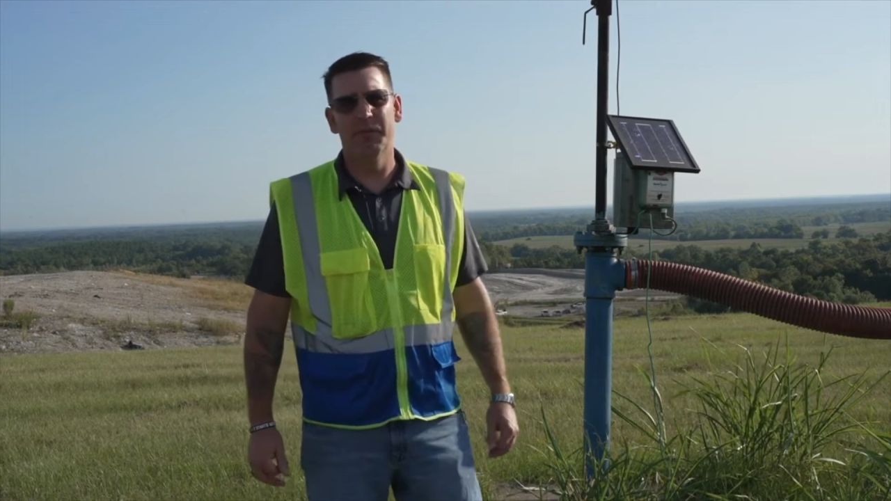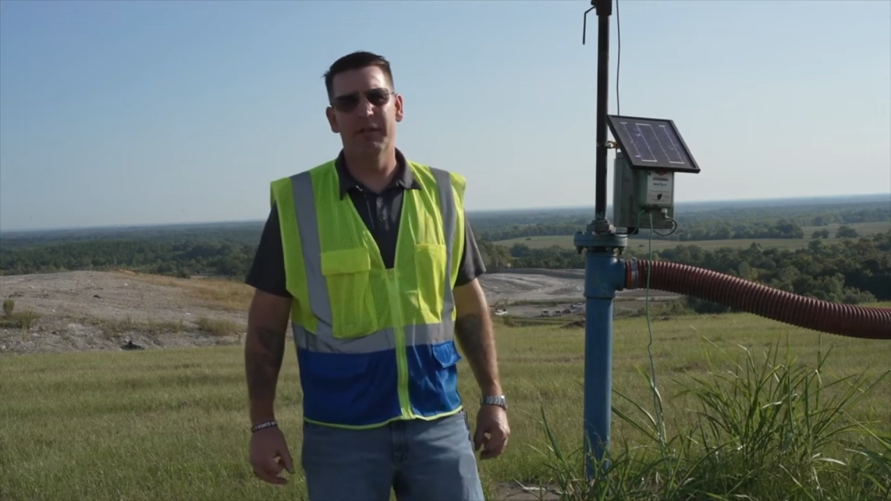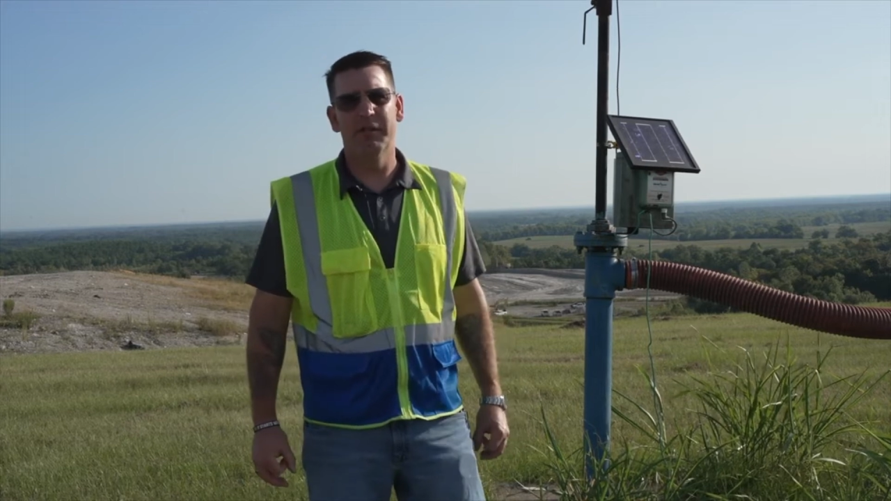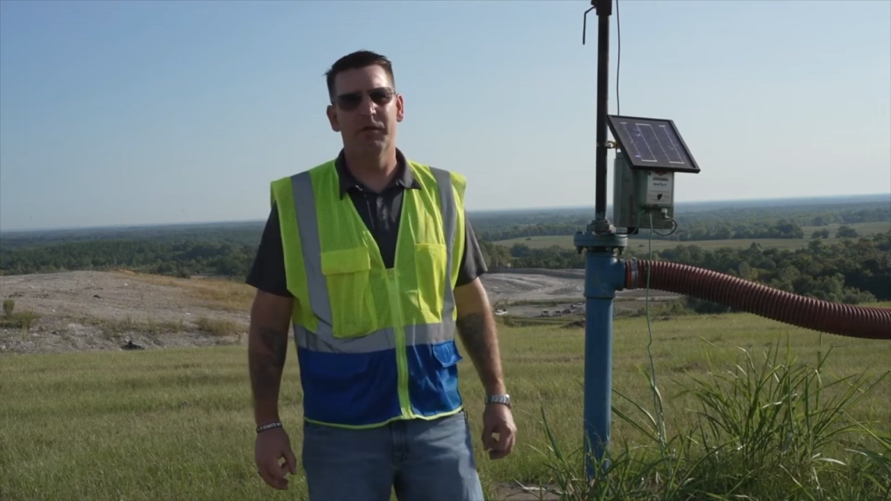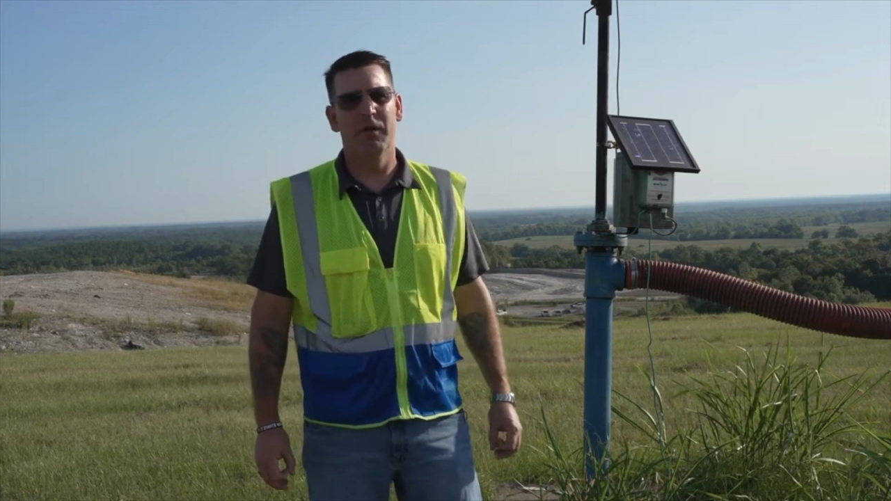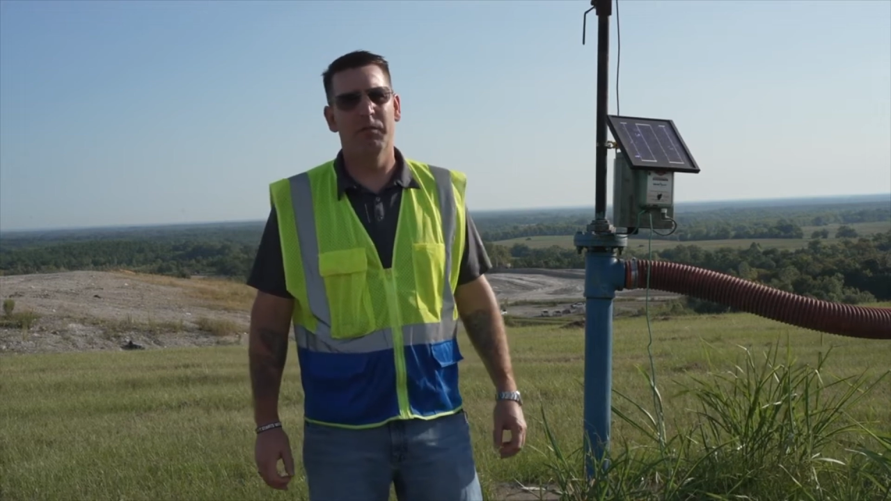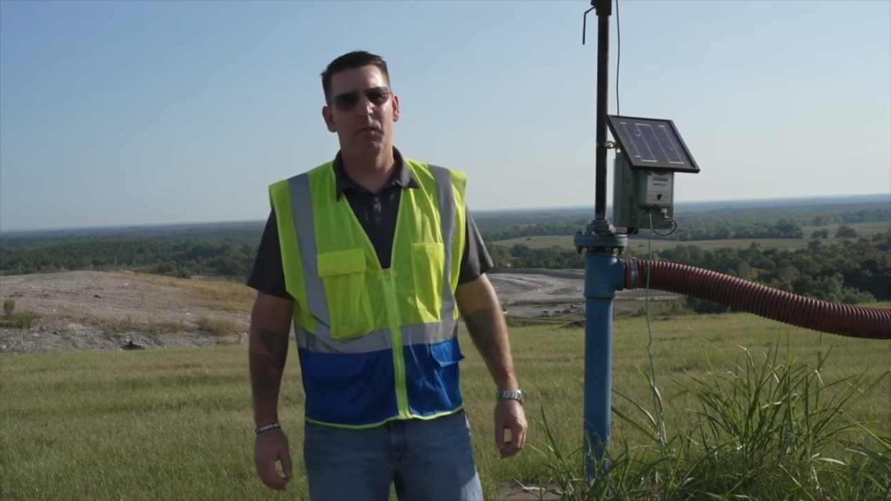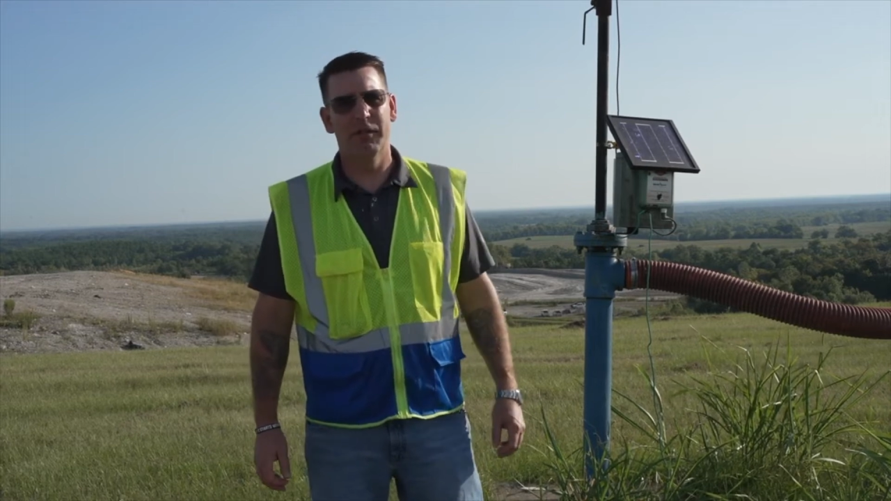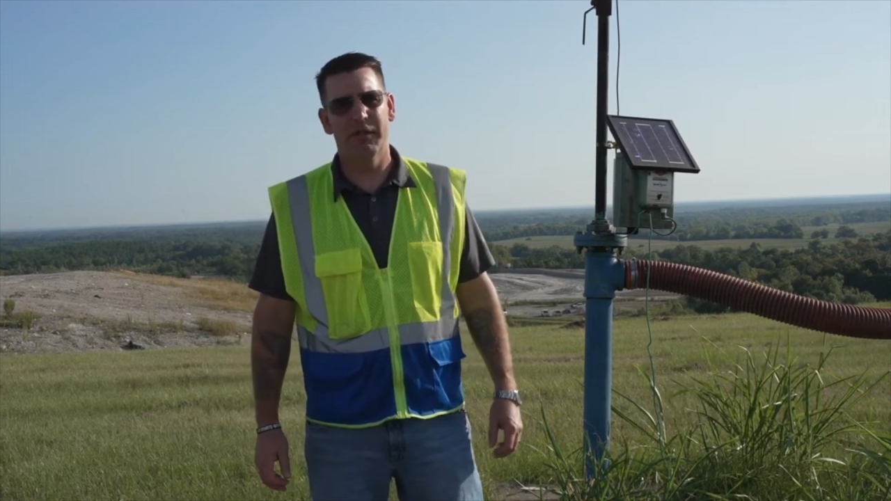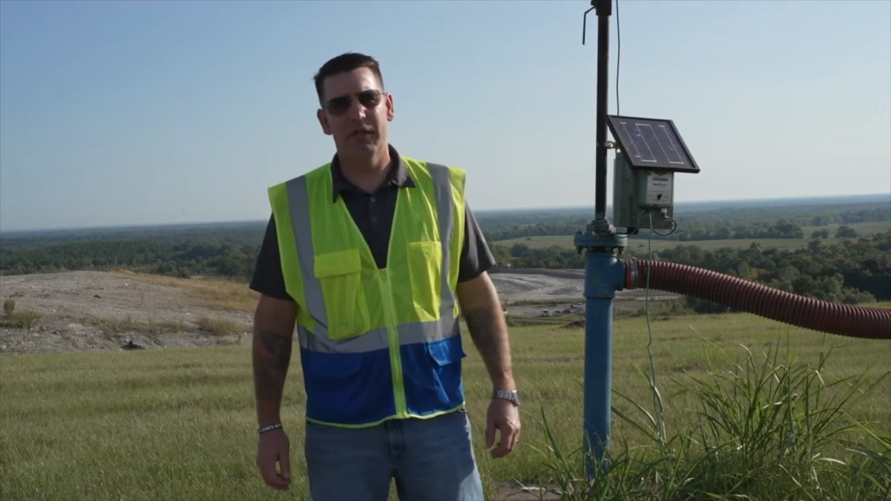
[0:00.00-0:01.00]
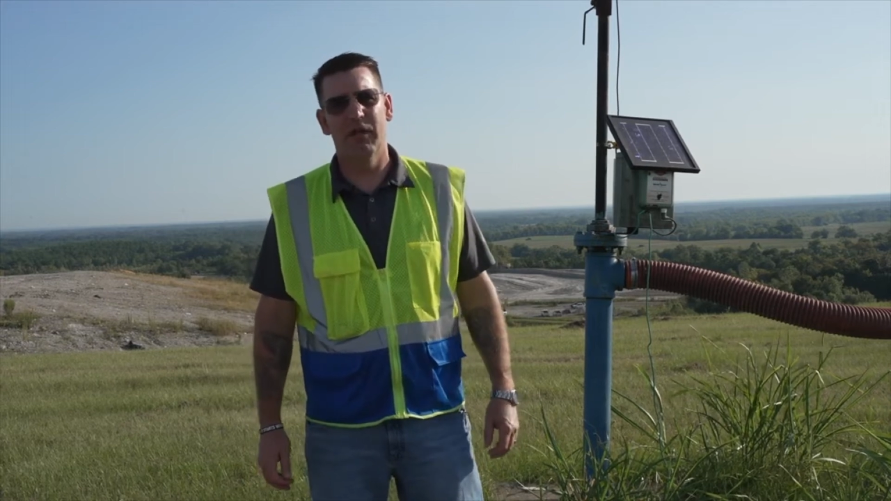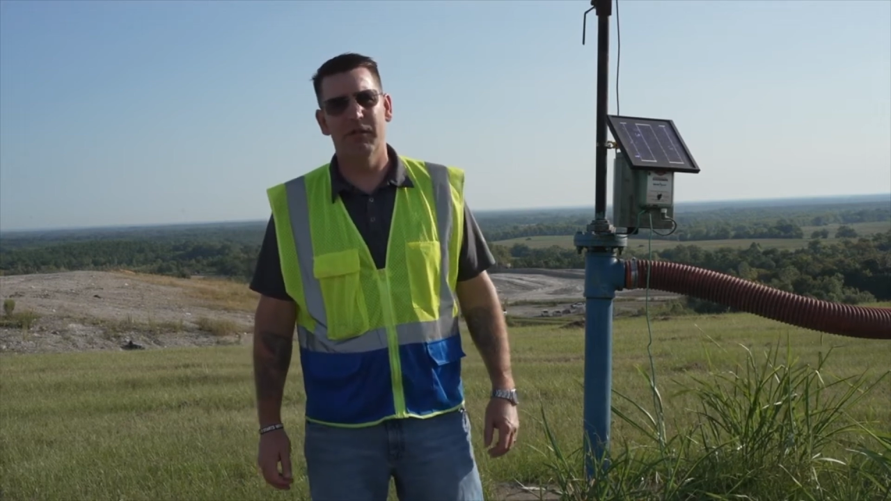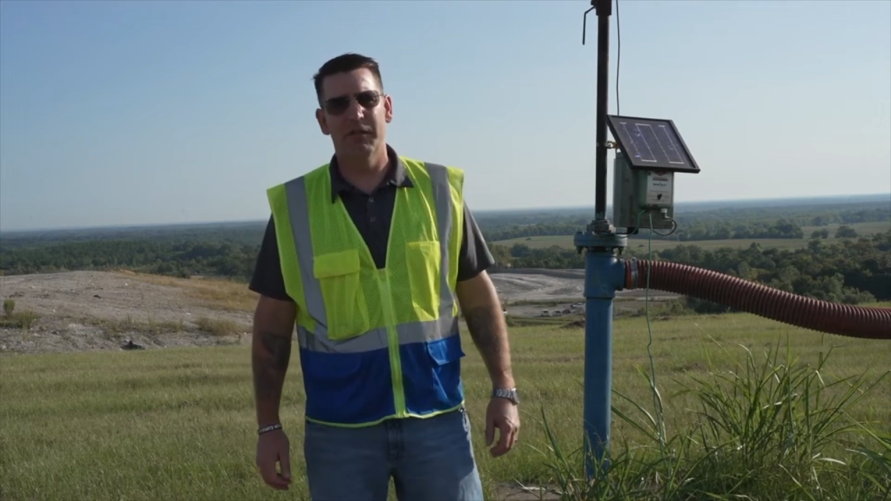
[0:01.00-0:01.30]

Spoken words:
construct more cells and